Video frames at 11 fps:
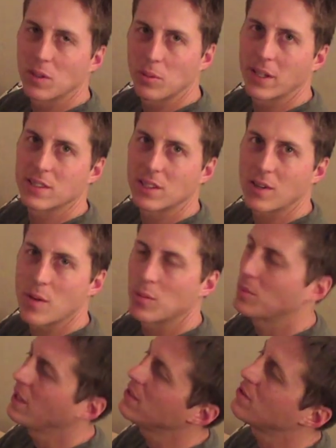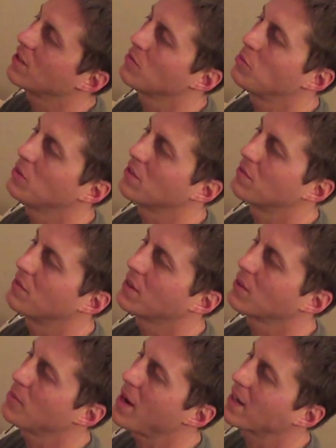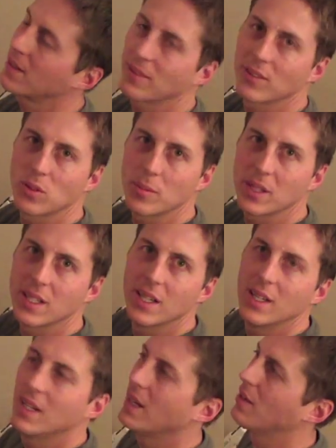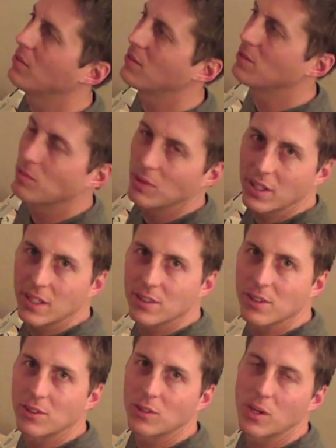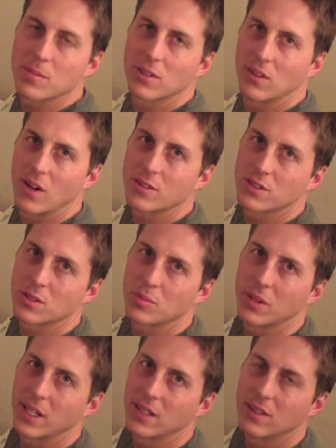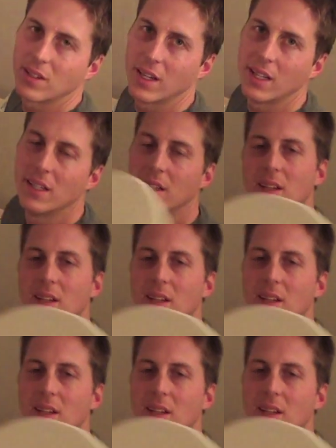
place to grab a plane. You can put a finger back here a little bit and really get a good grip to launch this plane, okay?